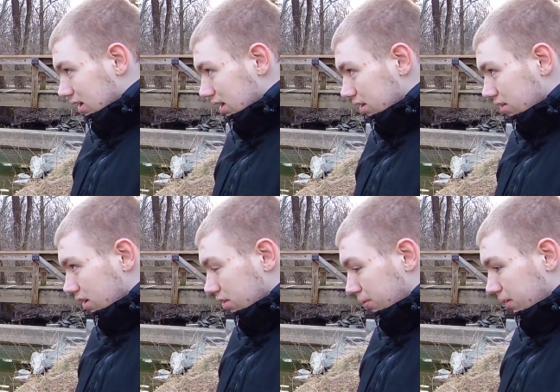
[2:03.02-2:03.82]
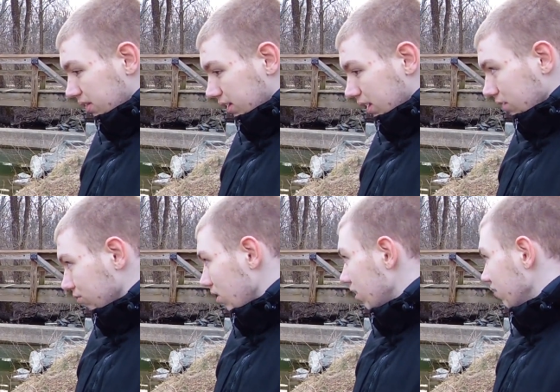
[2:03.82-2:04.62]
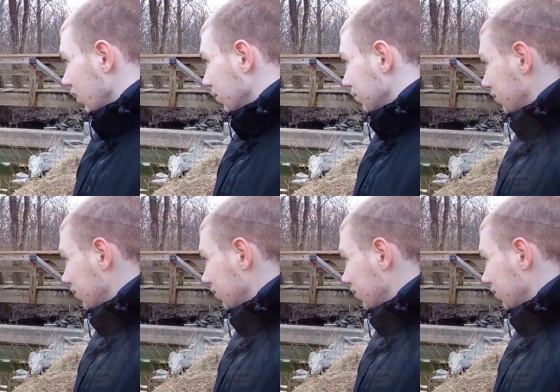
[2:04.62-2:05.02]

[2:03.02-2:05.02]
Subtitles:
and it's not so easy getting rid of them.